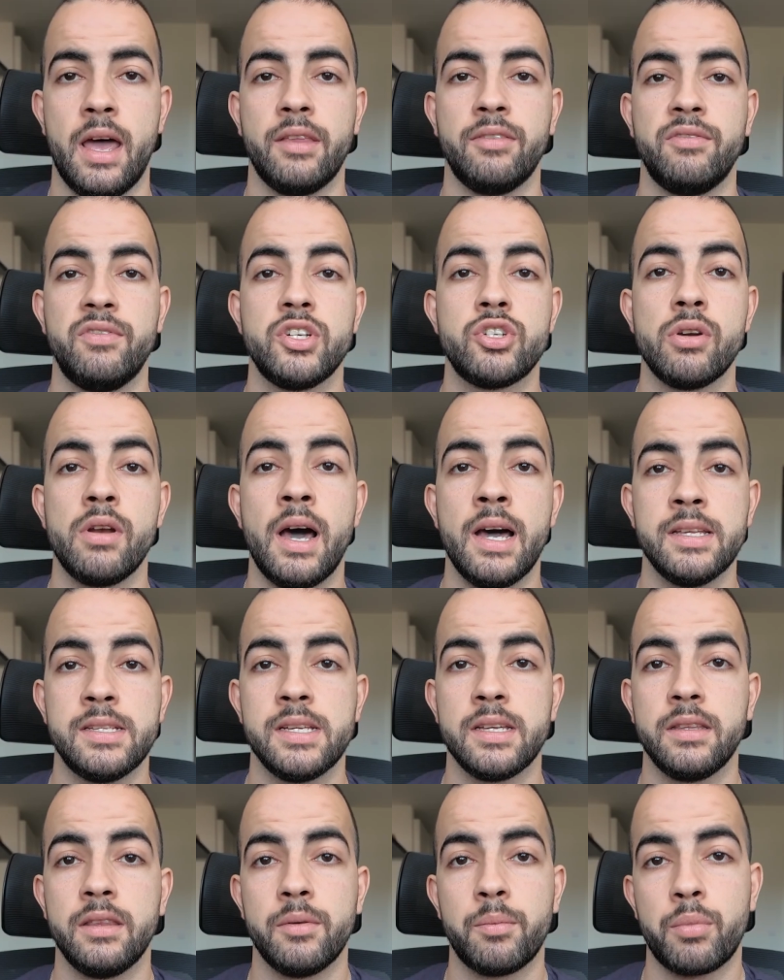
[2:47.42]
and
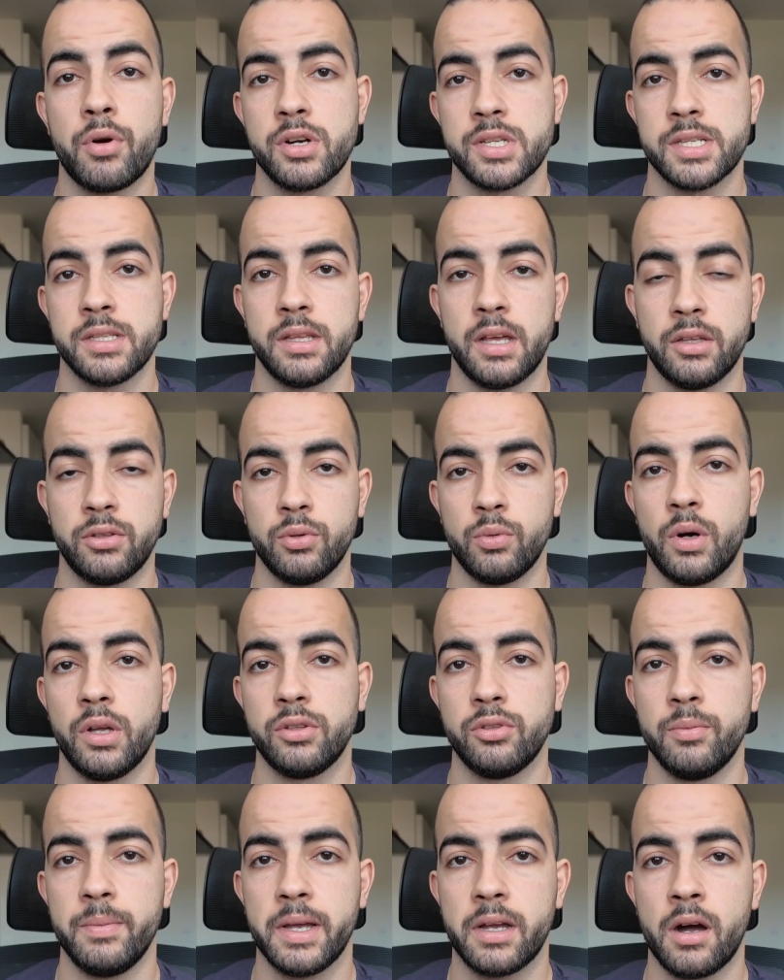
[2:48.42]
visualizing the person that you want
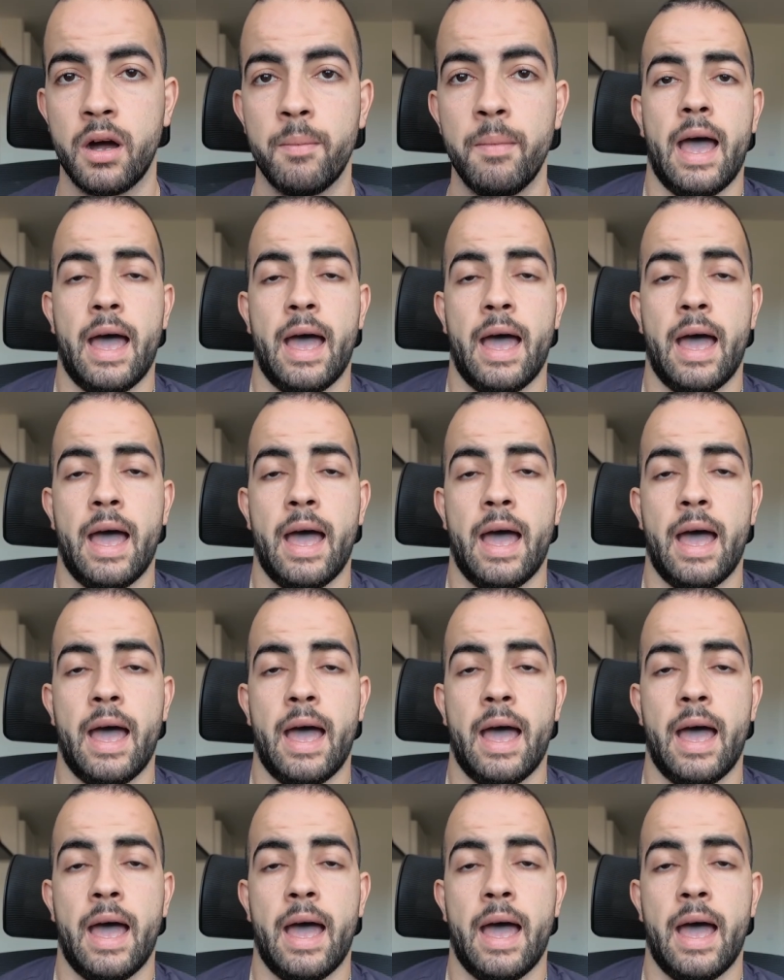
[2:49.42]
to become